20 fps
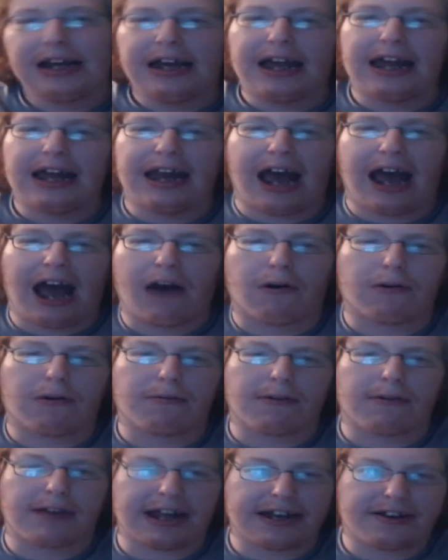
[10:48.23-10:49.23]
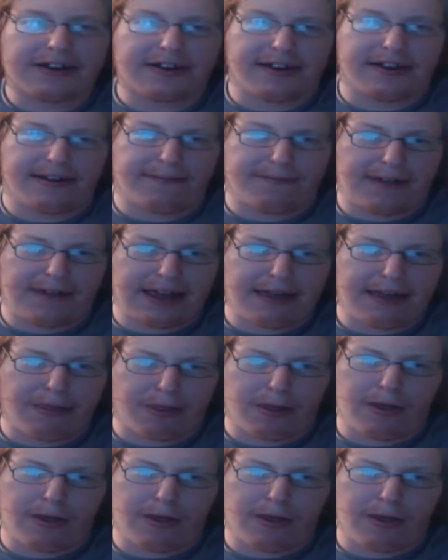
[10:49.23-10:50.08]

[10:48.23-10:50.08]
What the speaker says: and how it relates to faith.